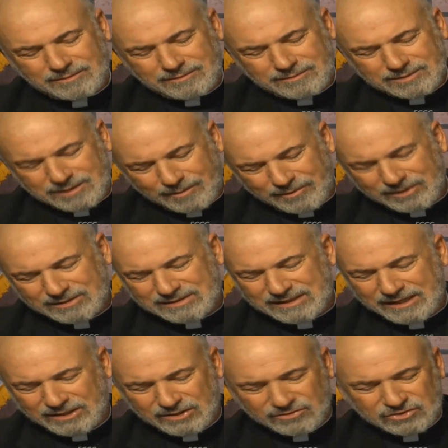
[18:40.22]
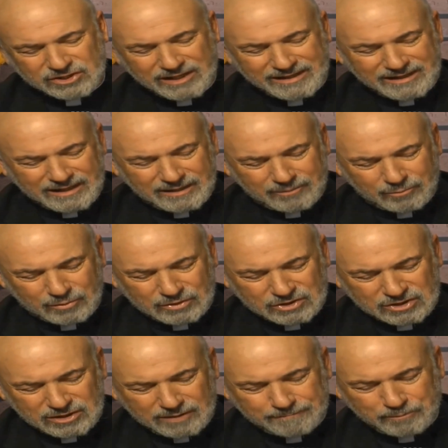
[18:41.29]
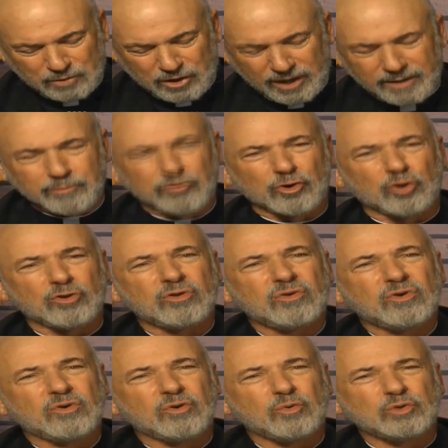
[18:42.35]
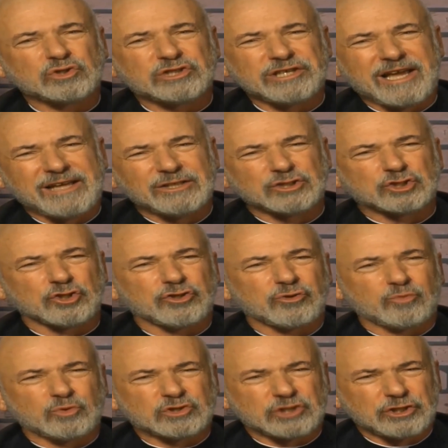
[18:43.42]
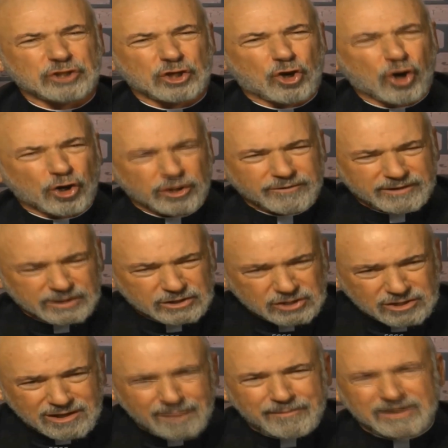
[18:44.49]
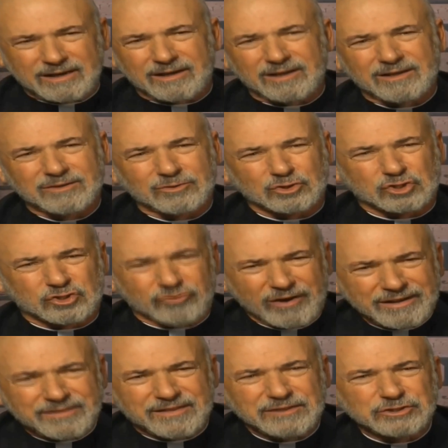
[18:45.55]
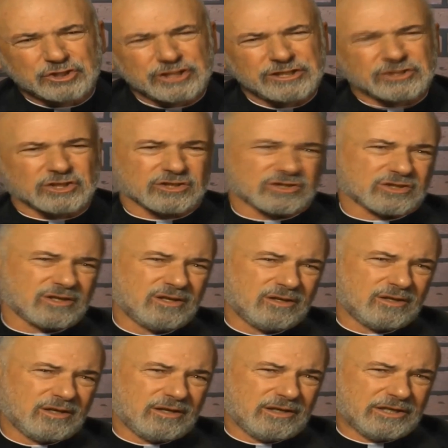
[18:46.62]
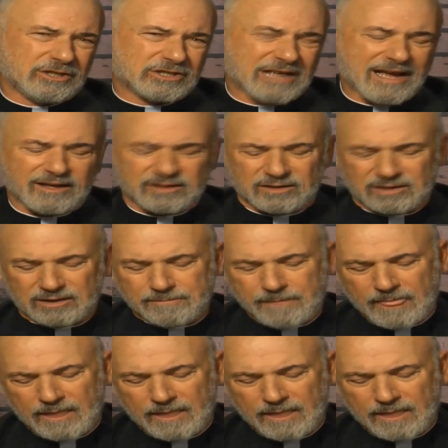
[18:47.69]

Some of the saints have said that it was Gabriel who was the angel that was in the Garden of Gethsemane to strengthen Jesus in his agony.